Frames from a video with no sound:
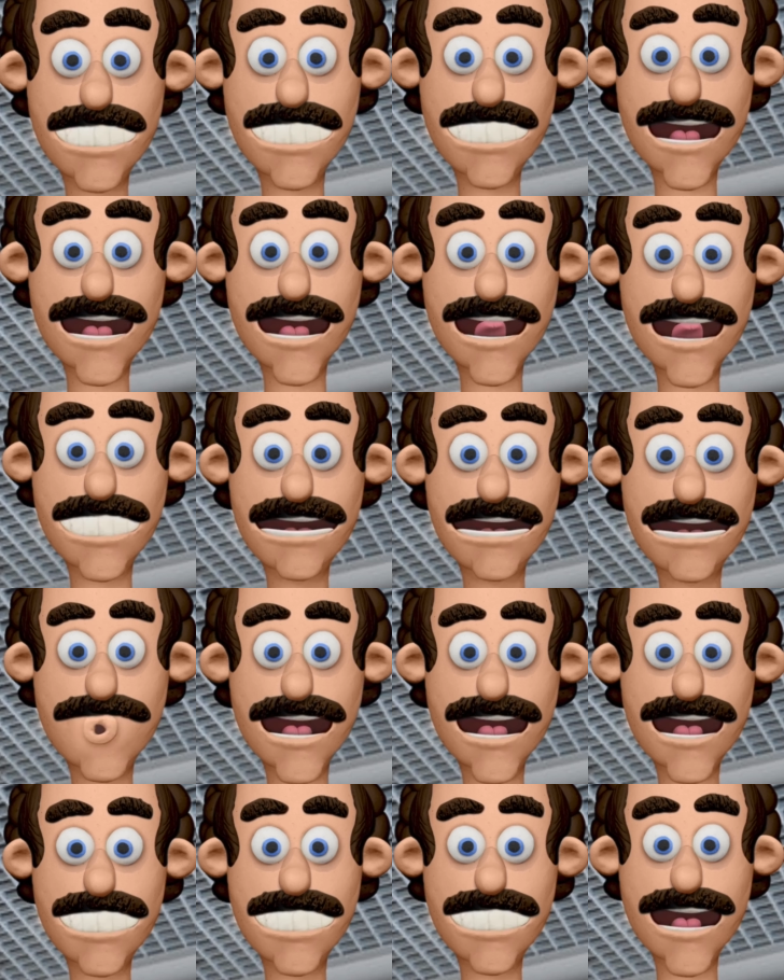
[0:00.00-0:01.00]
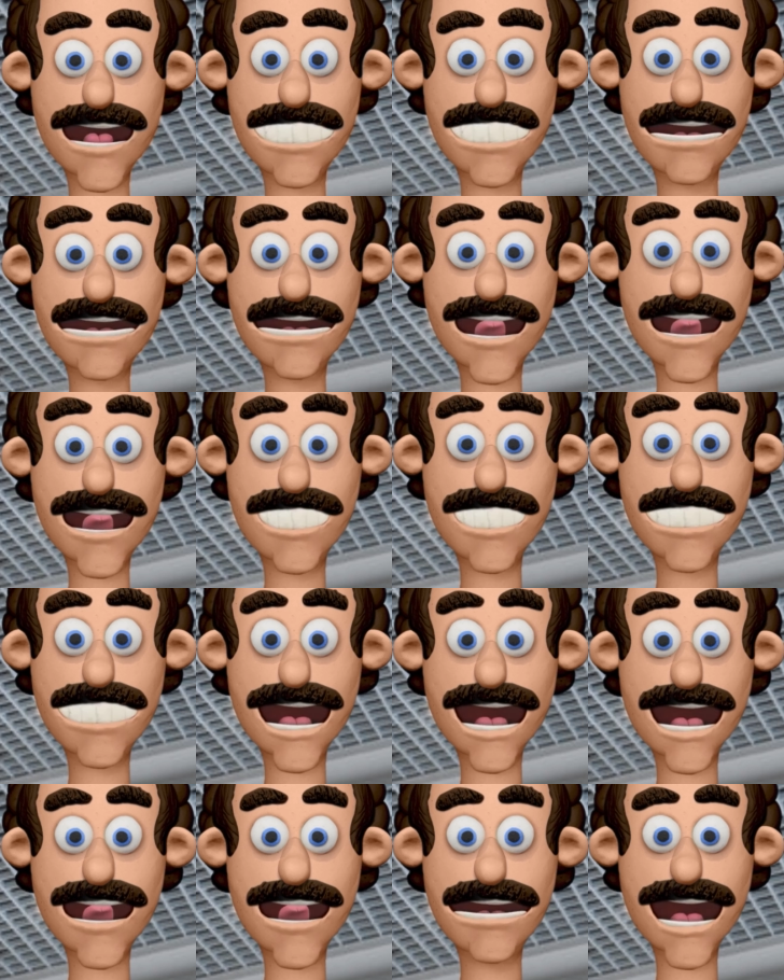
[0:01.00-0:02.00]
False ceilings conceal
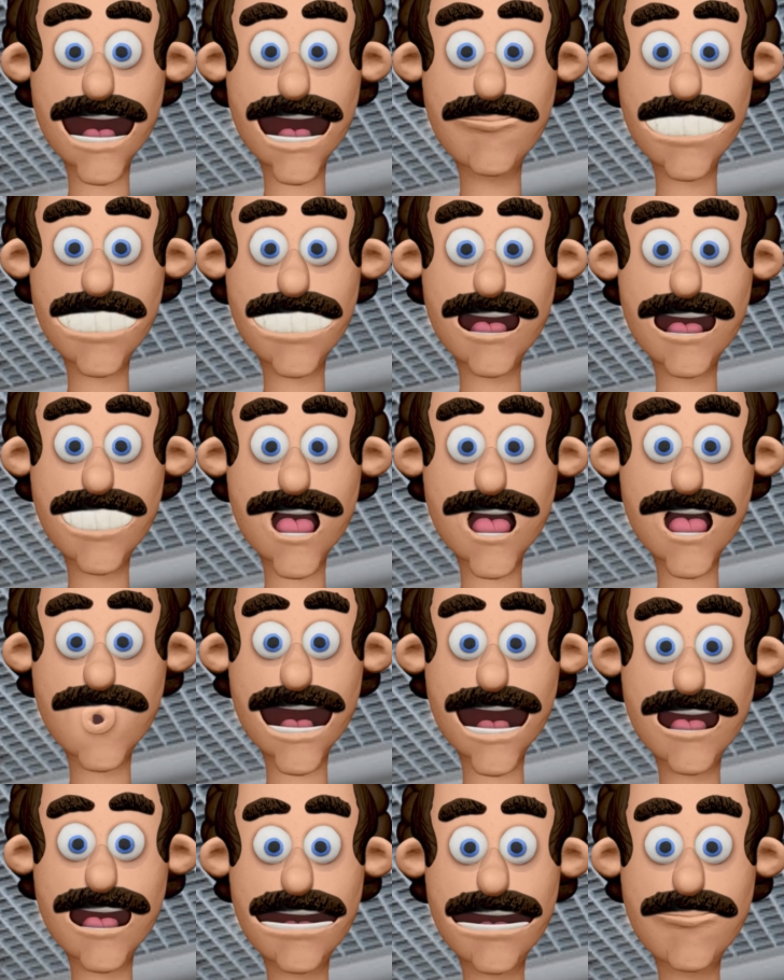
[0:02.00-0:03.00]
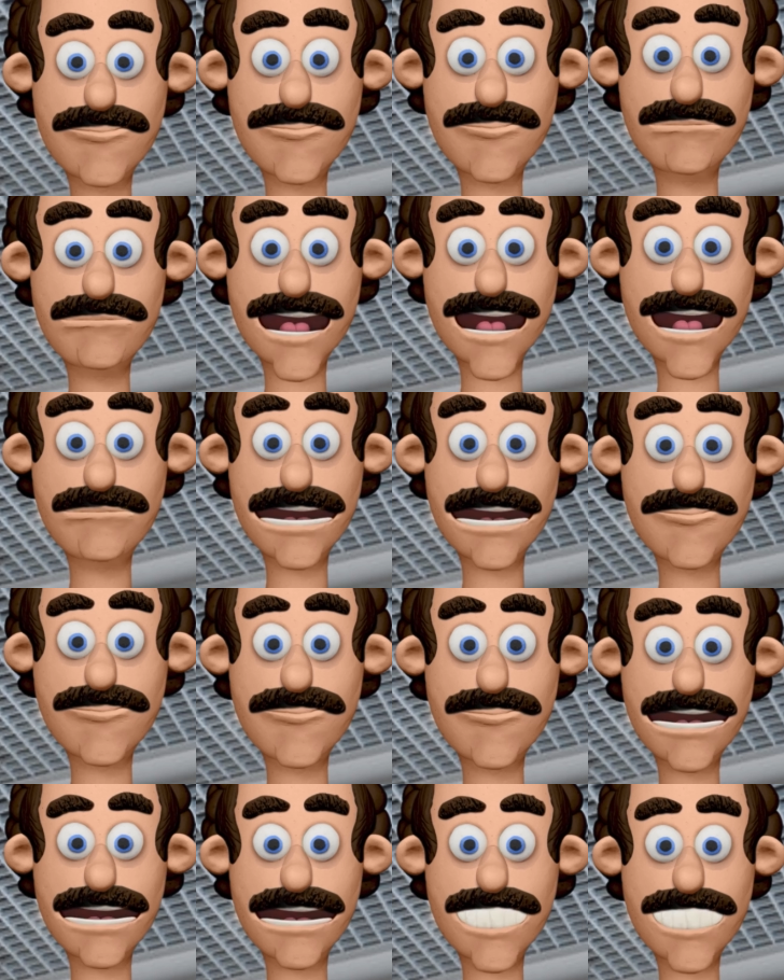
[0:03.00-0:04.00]
unsightly electrical wiring, plumbing,
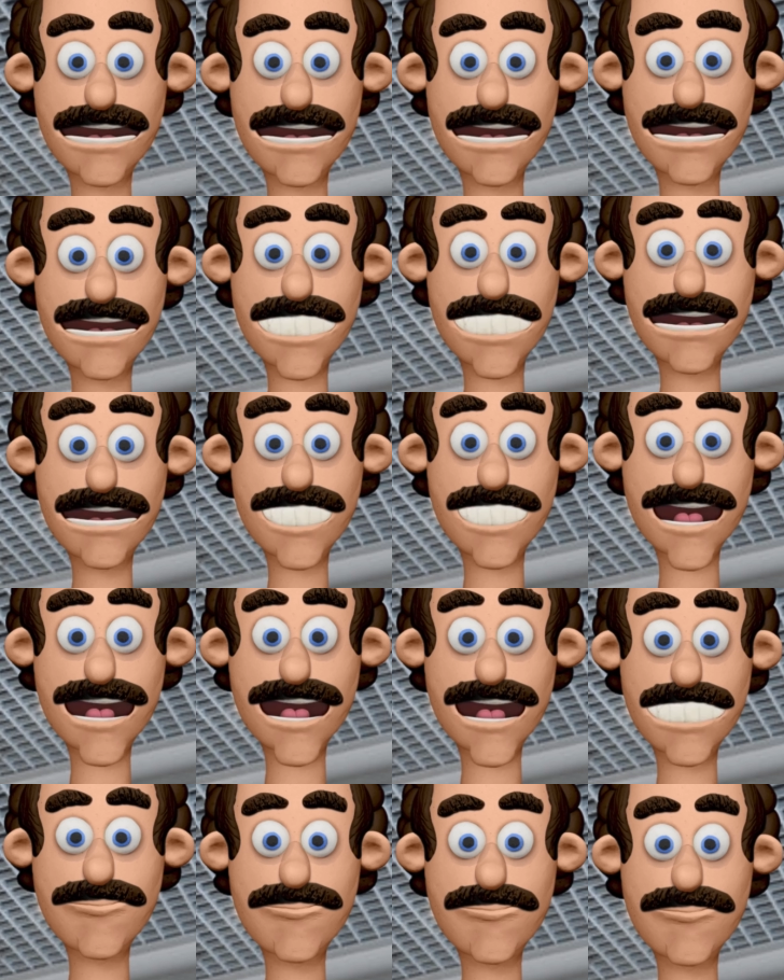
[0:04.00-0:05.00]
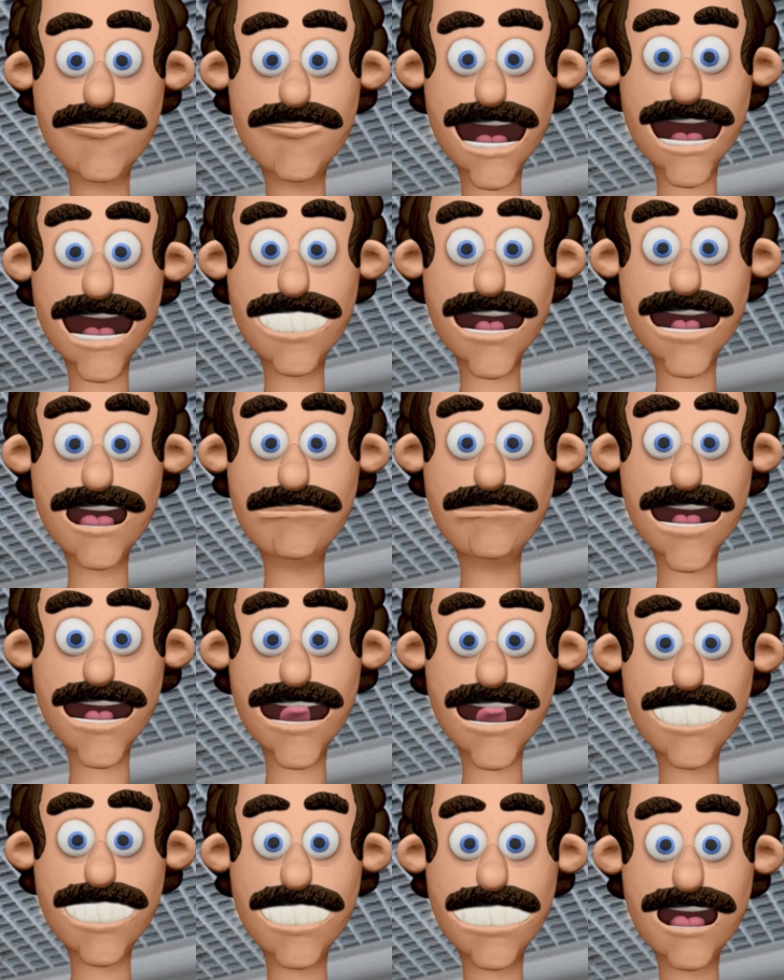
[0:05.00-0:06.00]
HVAC ducts, and other
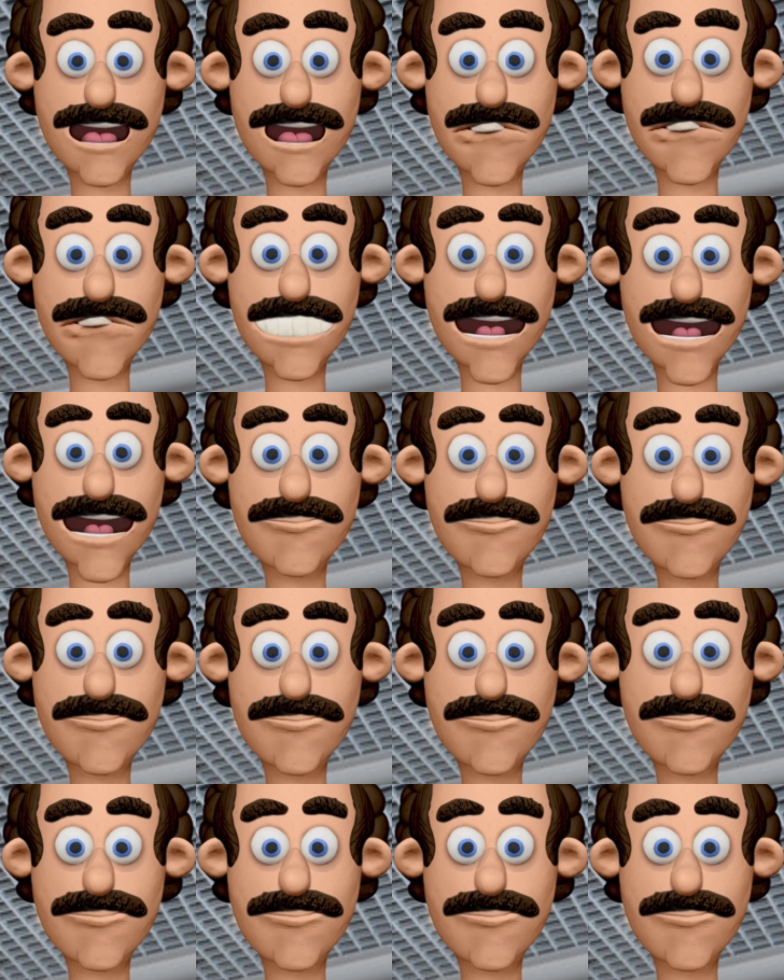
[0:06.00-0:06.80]
building services,